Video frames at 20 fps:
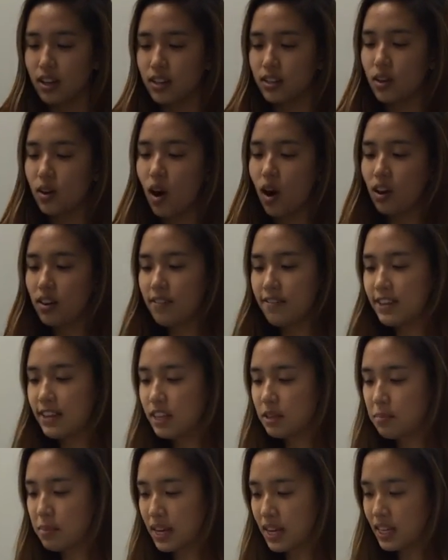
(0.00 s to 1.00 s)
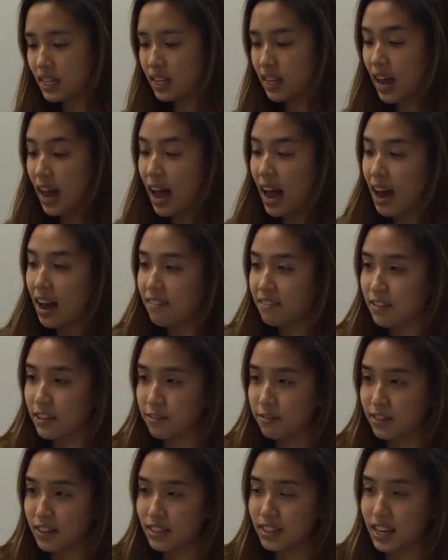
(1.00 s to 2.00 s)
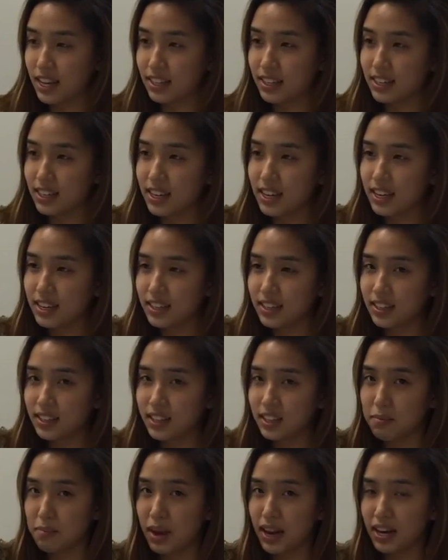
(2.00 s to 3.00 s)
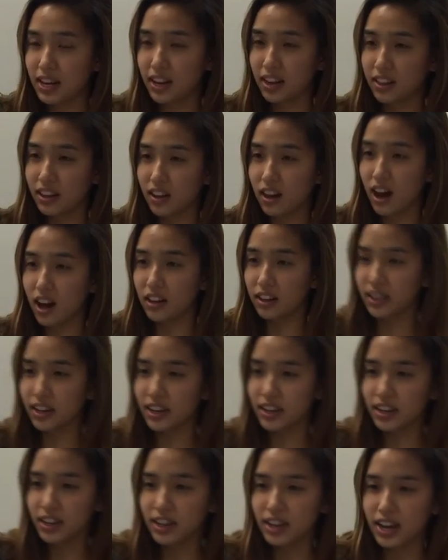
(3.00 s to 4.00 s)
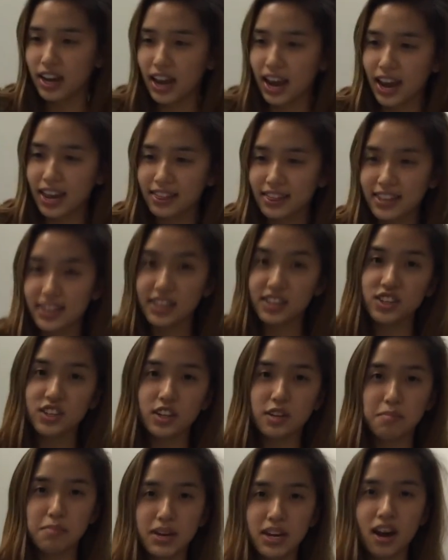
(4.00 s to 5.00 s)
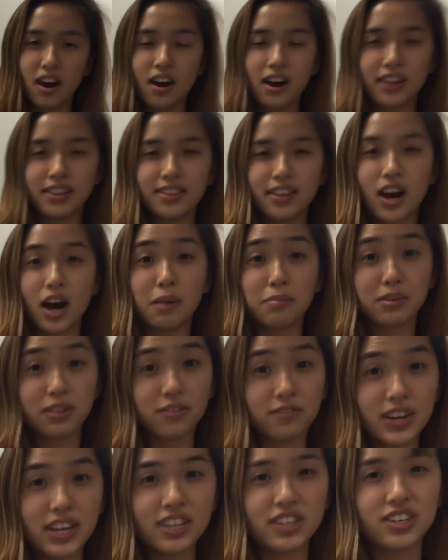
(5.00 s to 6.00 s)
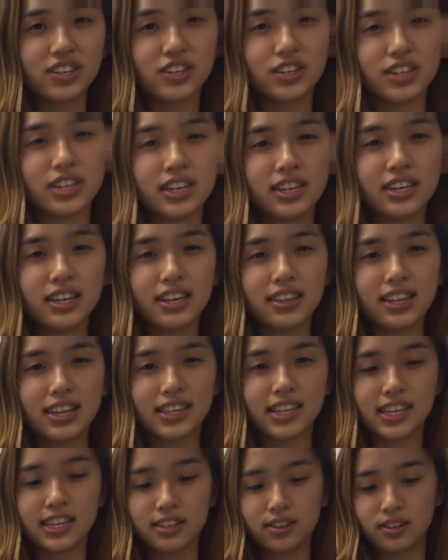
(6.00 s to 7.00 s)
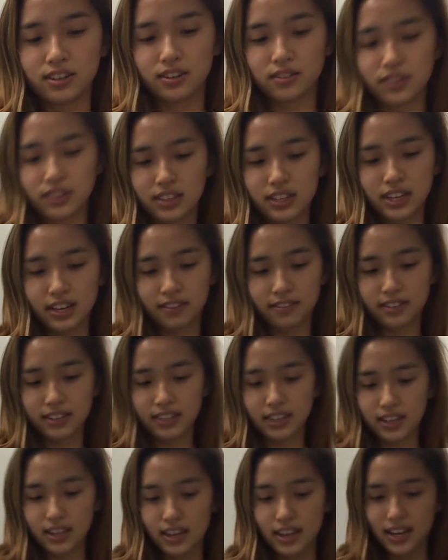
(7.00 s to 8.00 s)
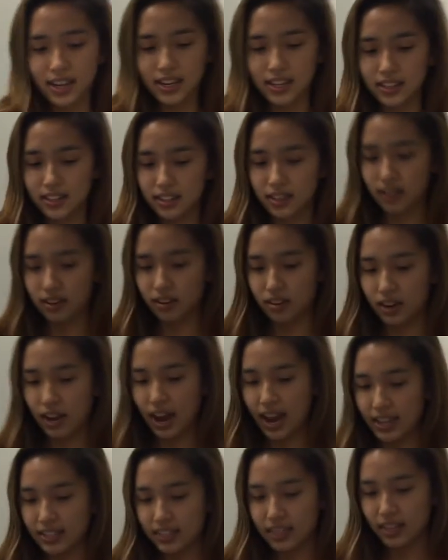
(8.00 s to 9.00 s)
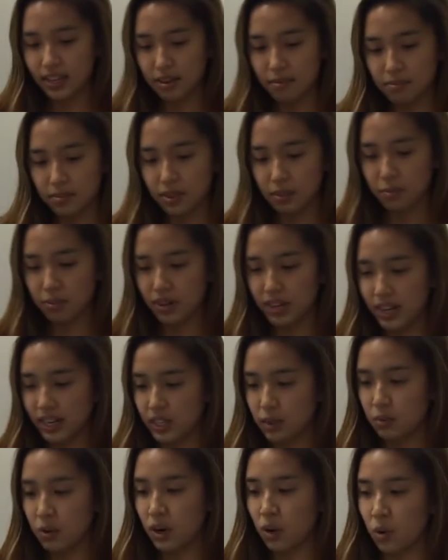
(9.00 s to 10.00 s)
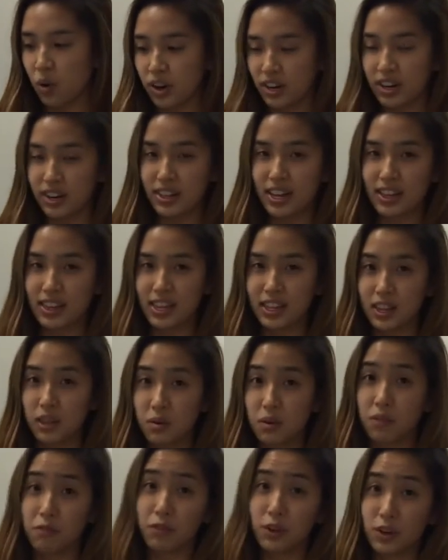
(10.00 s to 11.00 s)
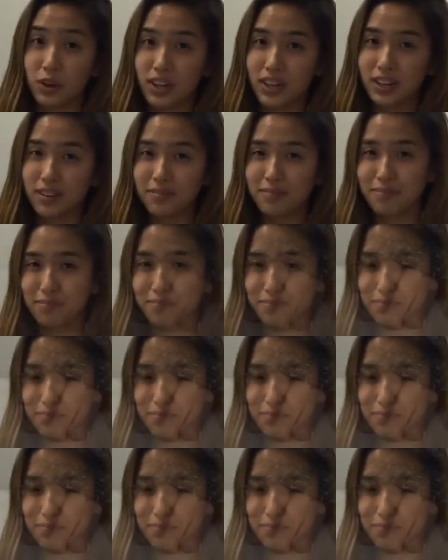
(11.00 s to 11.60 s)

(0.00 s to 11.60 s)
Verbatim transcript: So all of these beads have different densities depending on the color and these should be on the observation sheet that the students received. So ask them to predict what order they think they will float in.